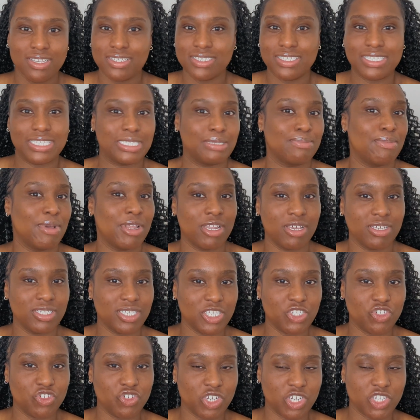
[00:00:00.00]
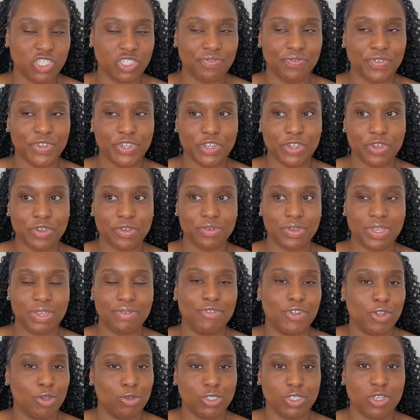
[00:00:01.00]
since my last introduction video,
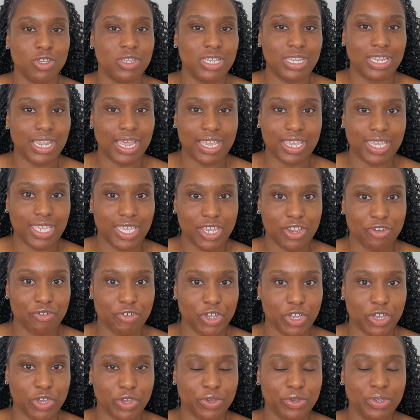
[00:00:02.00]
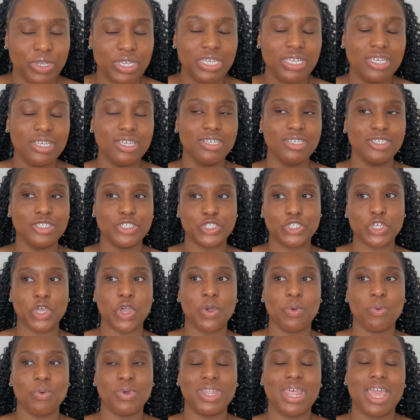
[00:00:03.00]
even though it was only a year ago.
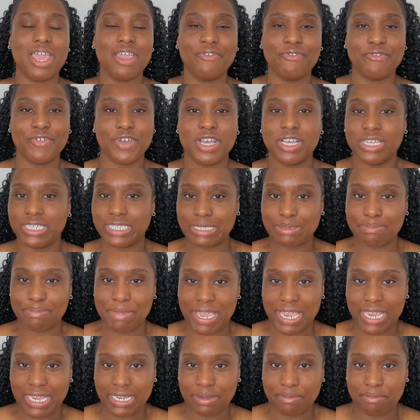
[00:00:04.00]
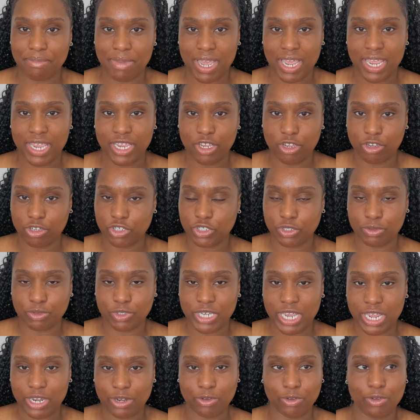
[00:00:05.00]
So when I first made my YouTube
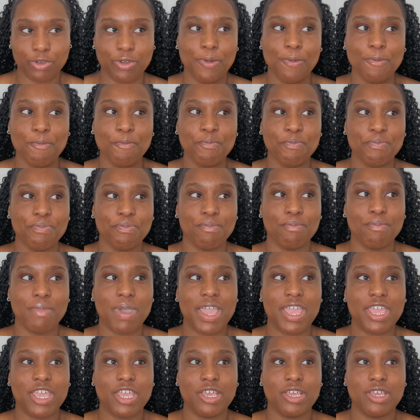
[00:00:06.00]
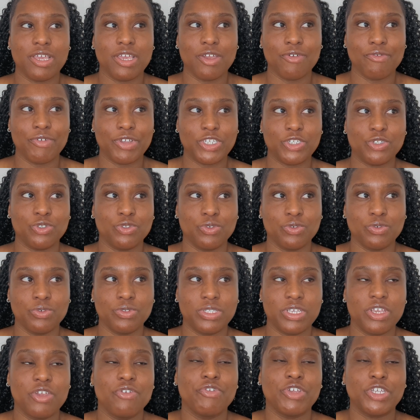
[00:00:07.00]
channel, the
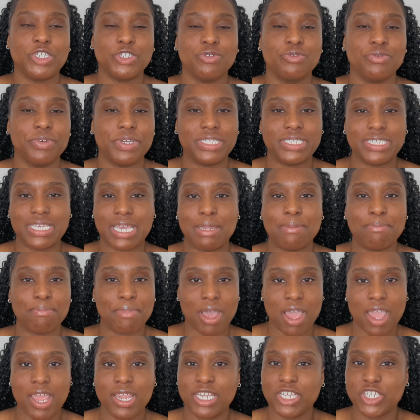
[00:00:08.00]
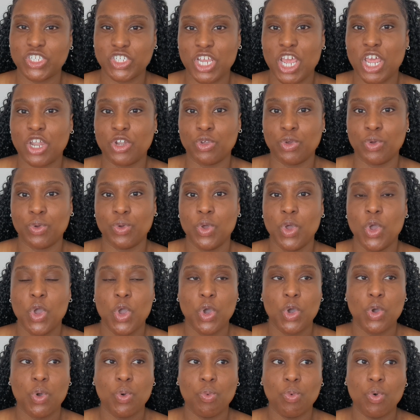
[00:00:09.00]
original intent behind this channel
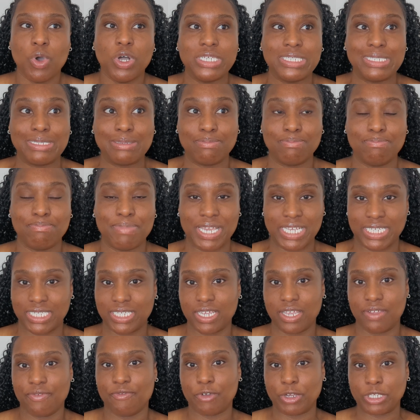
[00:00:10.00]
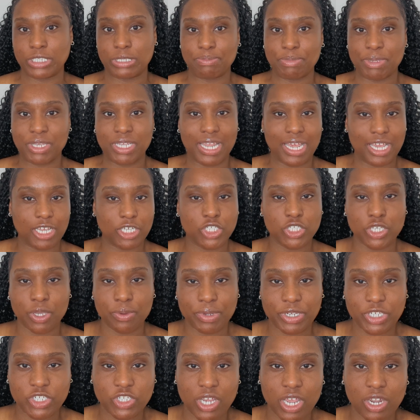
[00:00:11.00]
was basically for it to be like a
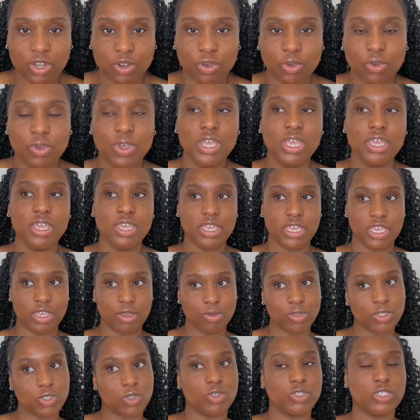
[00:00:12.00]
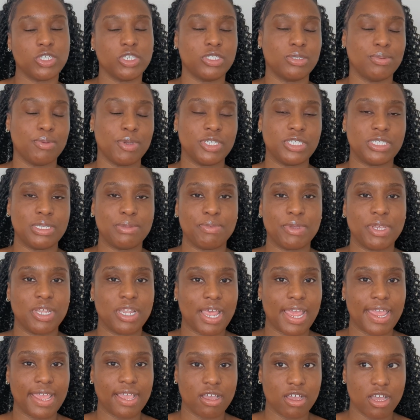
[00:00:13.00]
sewing channel. It was also supposed to be
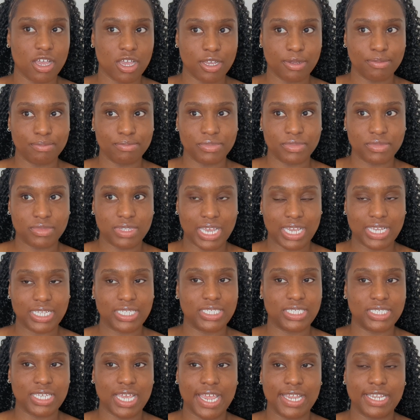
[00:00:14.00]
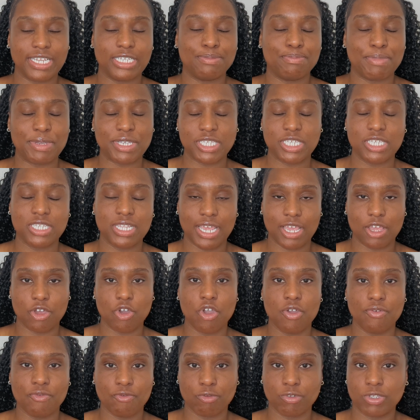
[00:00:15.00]
like a design. It's basically like an
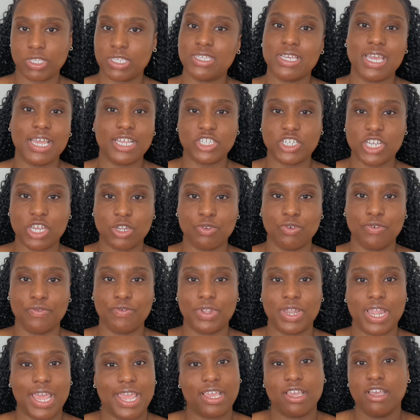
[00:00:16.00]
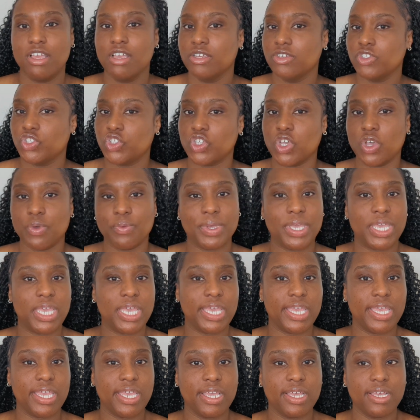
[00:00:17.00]
overall design channel for
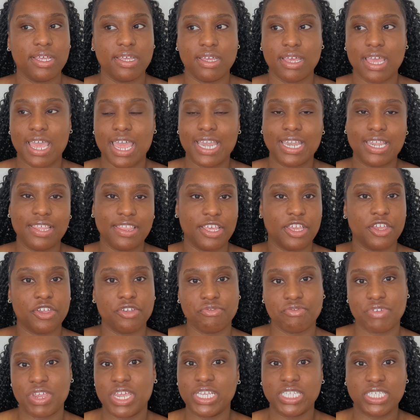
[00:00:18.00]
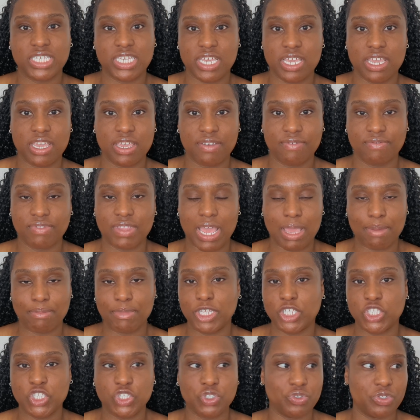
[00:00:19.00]
sewing, anything creative that I'm
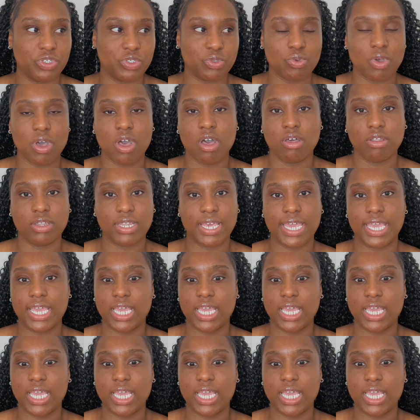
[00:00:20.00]
into as well,